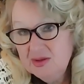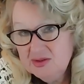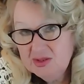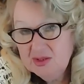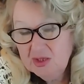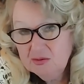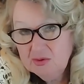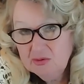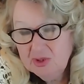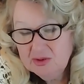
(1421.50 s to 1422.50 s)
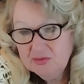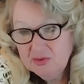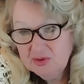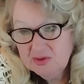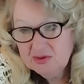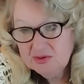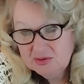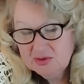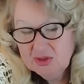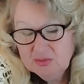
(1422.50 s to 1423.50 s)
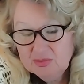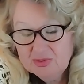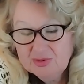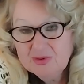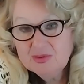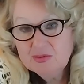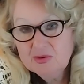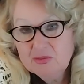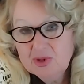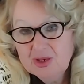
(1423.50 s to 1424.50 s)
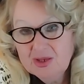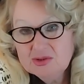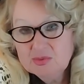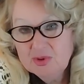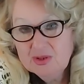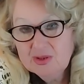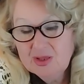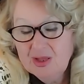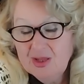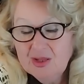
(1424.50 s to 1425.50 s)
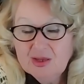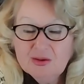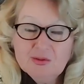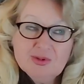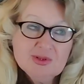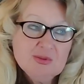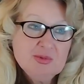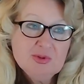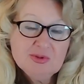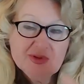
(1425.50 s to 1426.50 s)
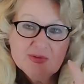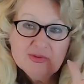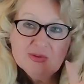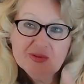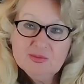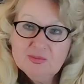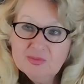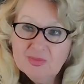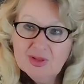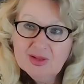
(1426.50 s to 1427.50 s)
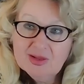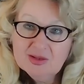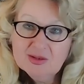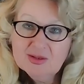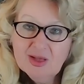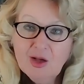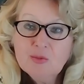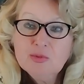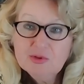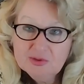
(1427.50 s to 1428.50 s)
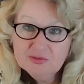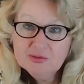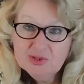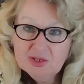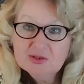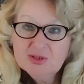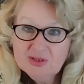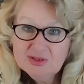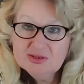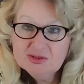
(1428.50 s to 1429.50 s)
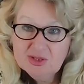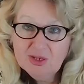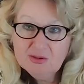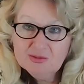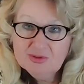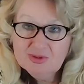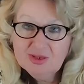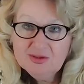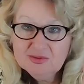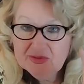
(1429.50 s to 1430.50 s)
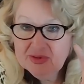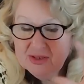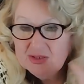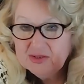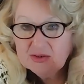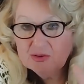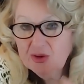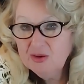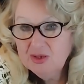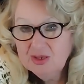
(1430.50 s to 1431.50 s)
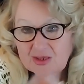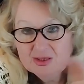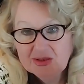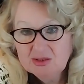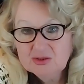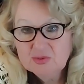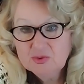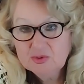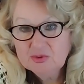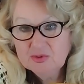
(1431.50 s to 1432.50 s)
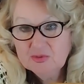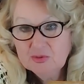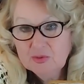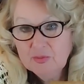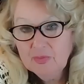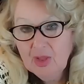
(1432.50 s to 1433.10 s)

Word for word: yesterday we went for a trip with my husband what a beautiful, how beautiful the green is now. Everything is growing and it's beautiful.